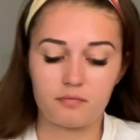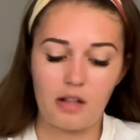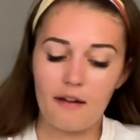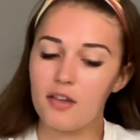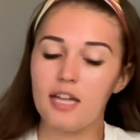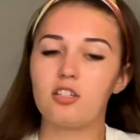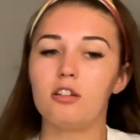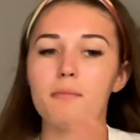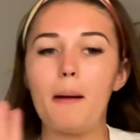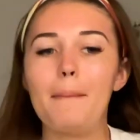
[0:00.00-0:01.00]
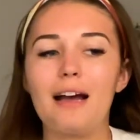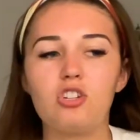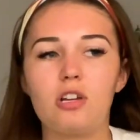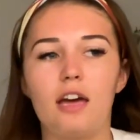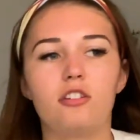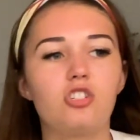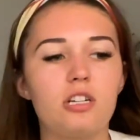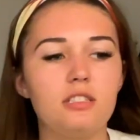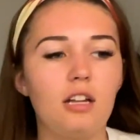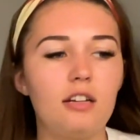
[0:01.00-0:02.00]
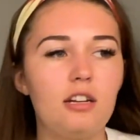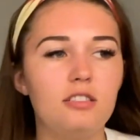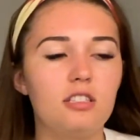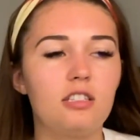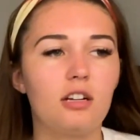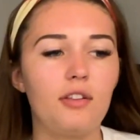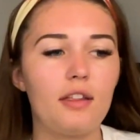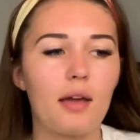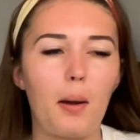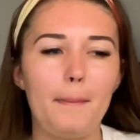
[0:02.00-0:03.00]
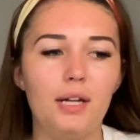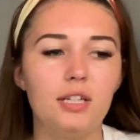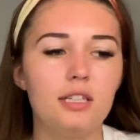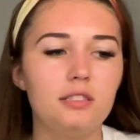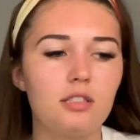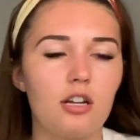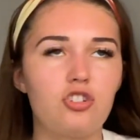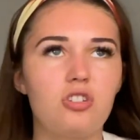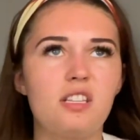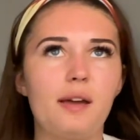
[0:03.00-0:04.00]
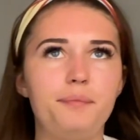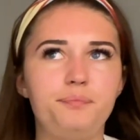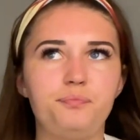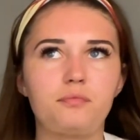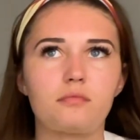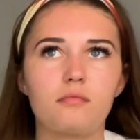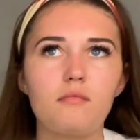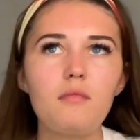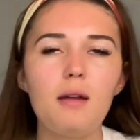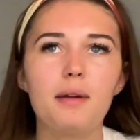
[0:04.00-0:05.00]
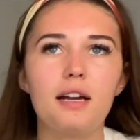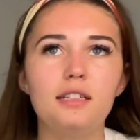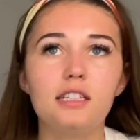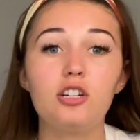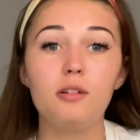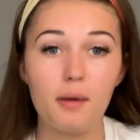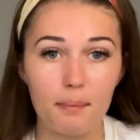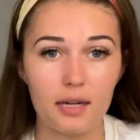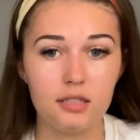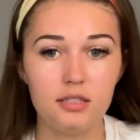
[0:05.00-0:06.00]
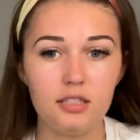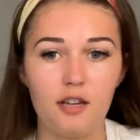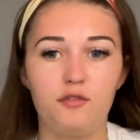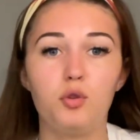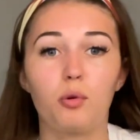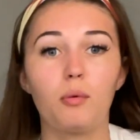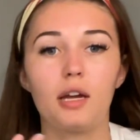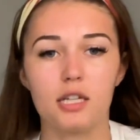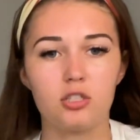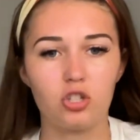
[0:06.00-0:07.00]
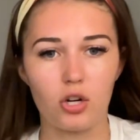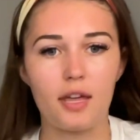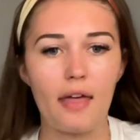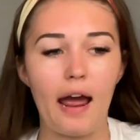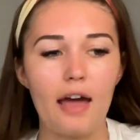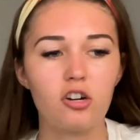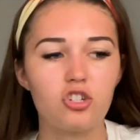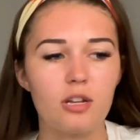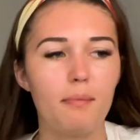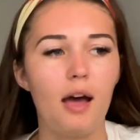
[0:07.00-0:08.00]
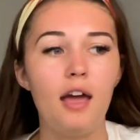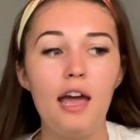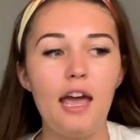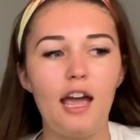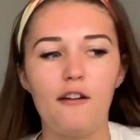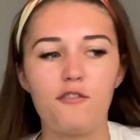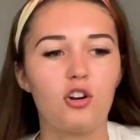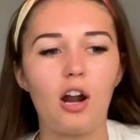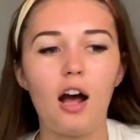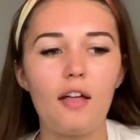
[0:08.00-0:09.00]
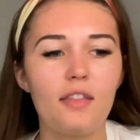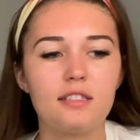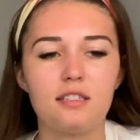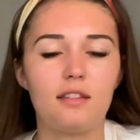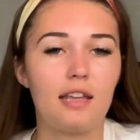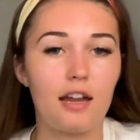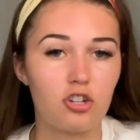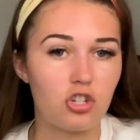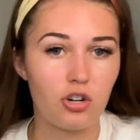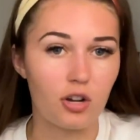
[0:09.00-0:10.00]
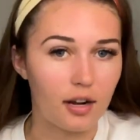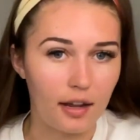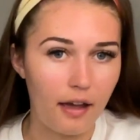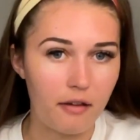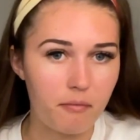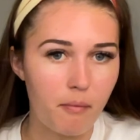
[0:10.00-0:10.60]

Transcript: It's all about matching energy. It's not necessarily like abundance, I should say, because it could be abundance if you were exerting that energy, but if you're not, that's not the energy you're going to get.